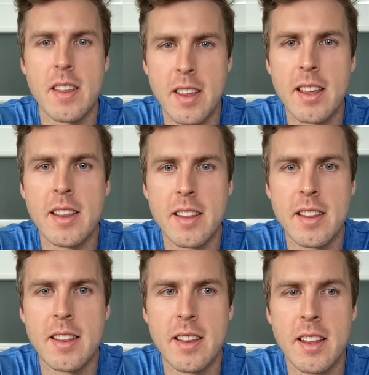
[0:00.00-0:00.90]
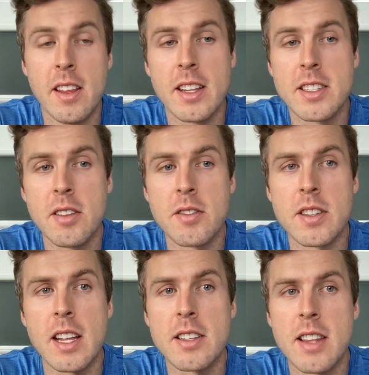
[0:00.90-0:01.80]
Yeah. That's
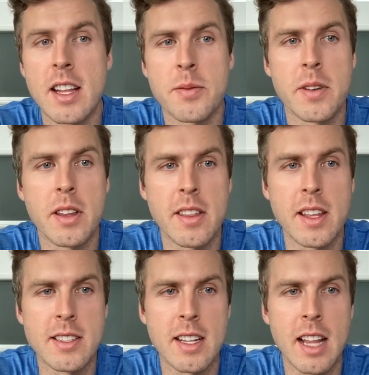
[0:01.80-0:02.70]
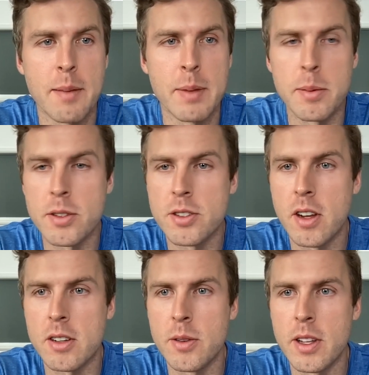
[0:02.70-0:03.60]
huge. That's one of the things that a lot of people
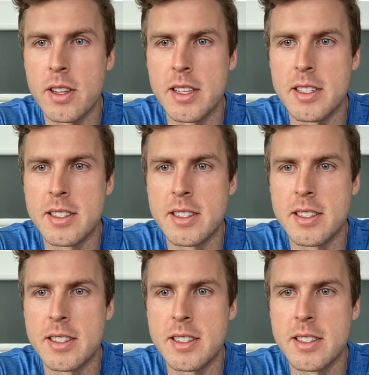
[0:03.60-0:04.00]
struggle with